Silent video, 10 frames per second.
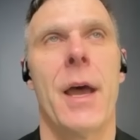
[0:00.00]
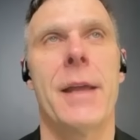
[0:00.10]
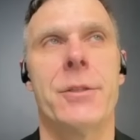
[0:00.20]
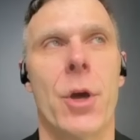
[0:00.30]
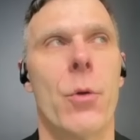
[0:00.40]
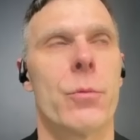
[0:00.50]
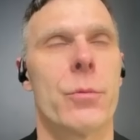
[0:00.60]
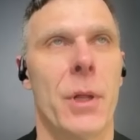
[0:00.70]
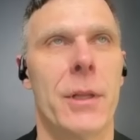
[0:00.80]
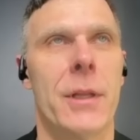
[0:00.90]
I
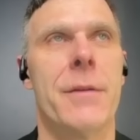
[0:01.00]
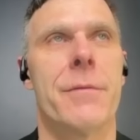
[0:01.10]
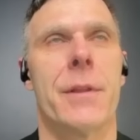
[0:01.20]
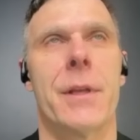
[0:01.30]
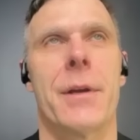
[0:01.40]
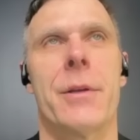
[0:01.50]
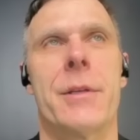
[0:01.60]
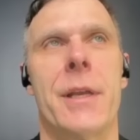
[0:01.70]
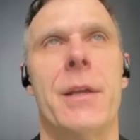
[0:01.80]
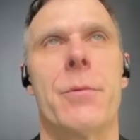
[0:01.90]
don't believe that there
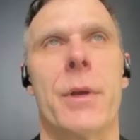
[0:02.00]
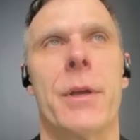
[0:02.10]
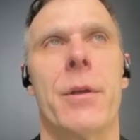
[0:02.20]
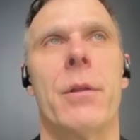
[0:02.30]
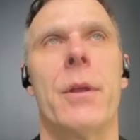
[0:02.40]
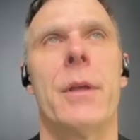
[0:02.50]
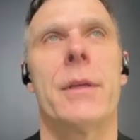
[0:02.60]
is any real